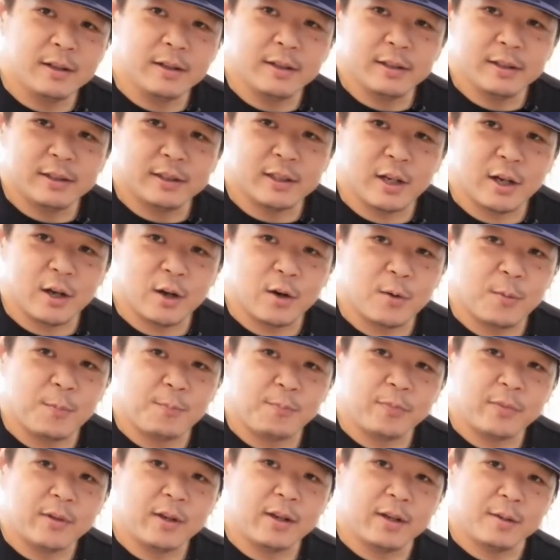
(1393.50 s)
So
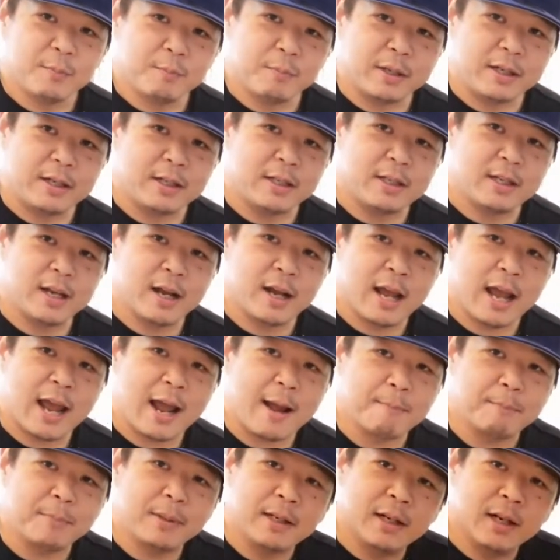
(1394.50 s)

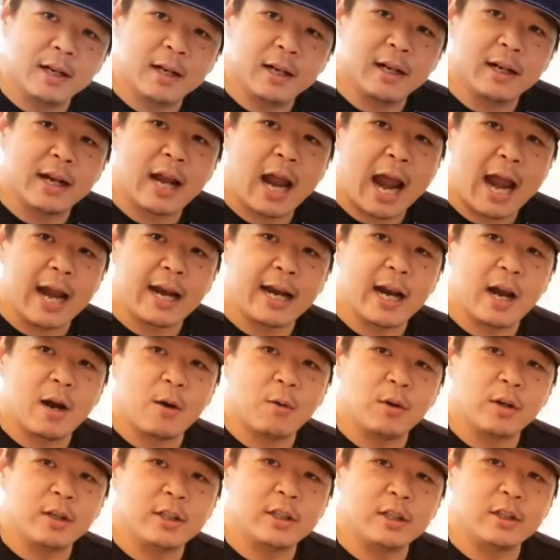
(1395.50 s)
happy to hang
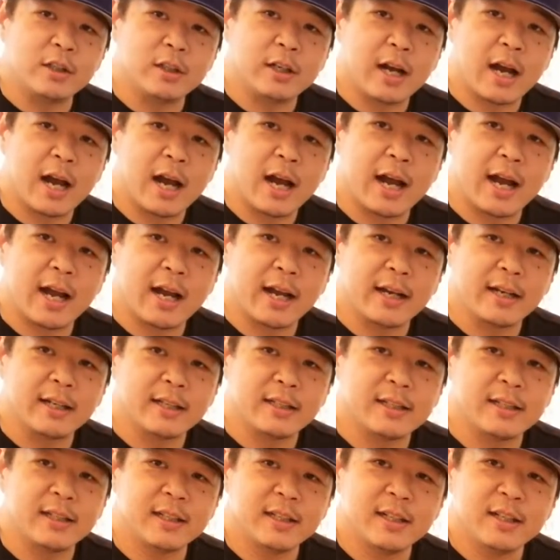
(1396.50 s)
out with you
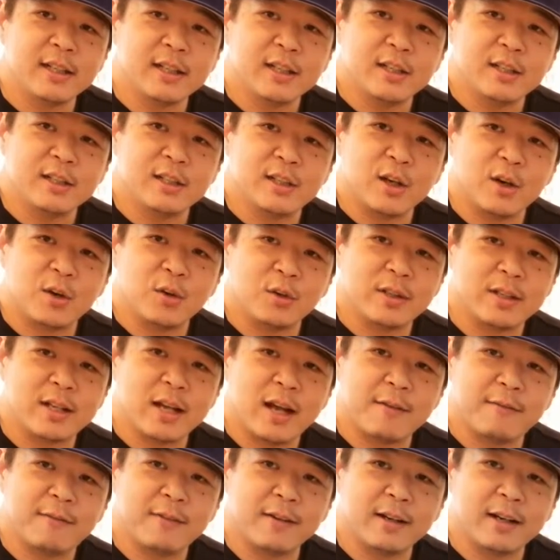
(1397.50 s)
guys. So
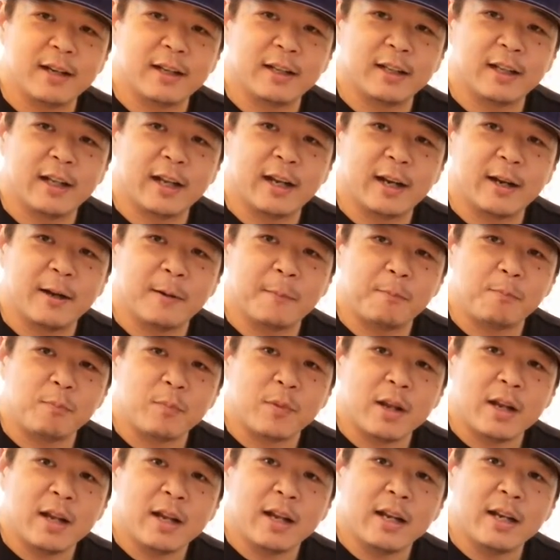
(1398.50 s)
definitely.
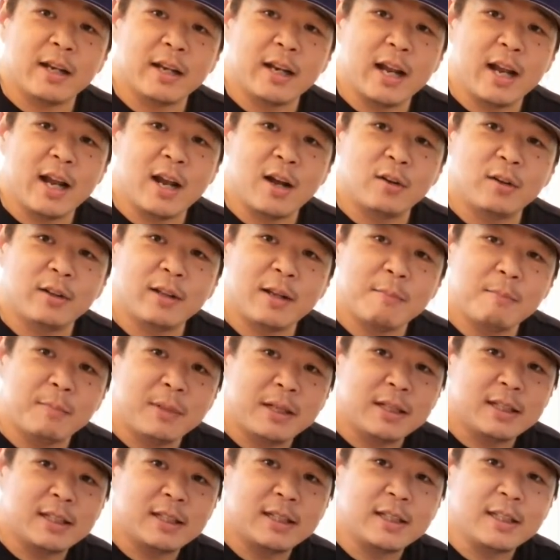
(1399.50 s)
Now let
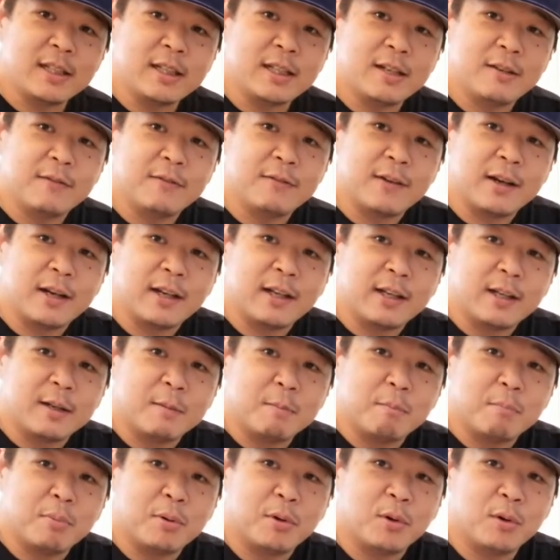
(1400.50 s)
me see if I can
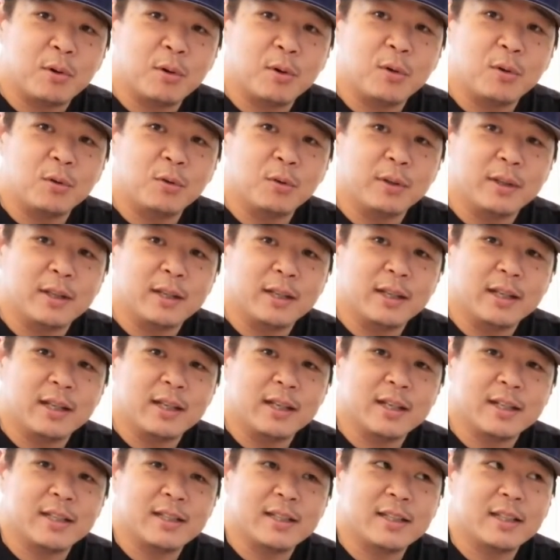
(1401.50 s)
hold
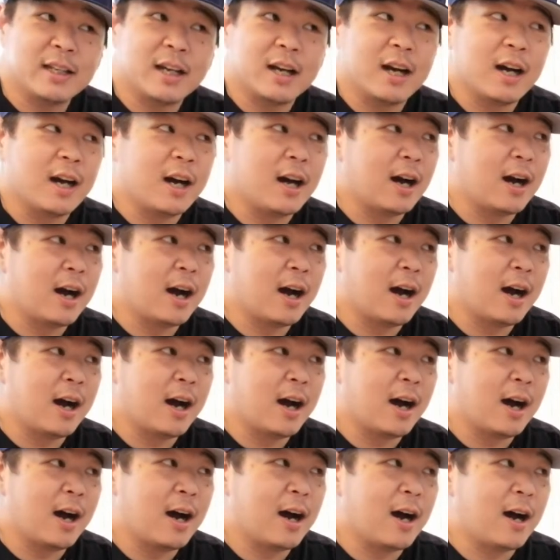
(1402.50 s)
this
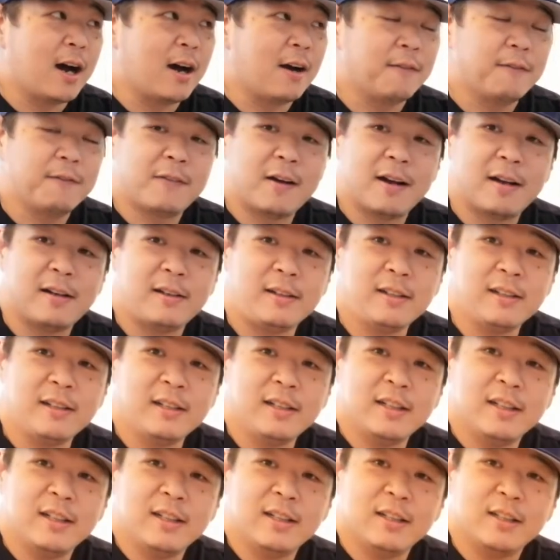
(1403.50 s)
up.
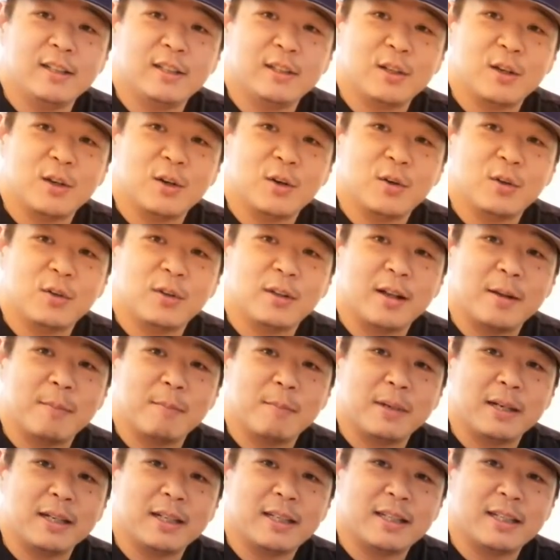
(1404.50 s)
So let
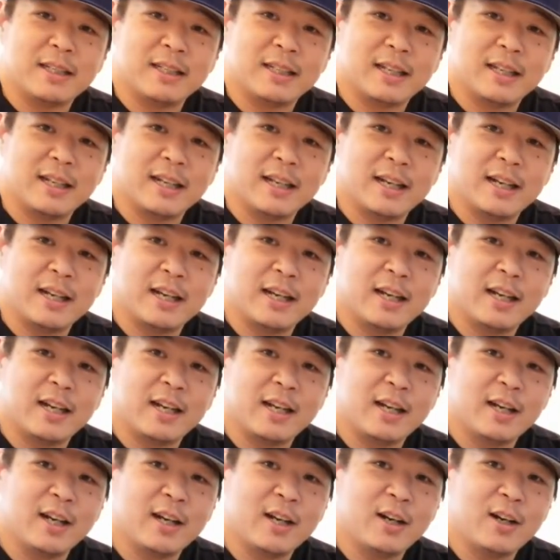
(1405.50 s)
me see
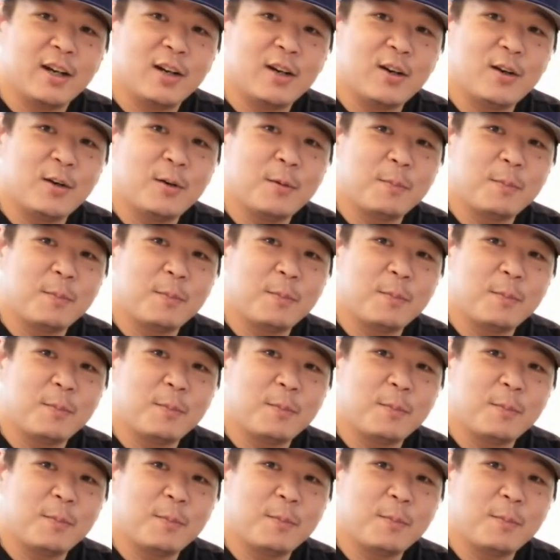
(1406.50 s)
here.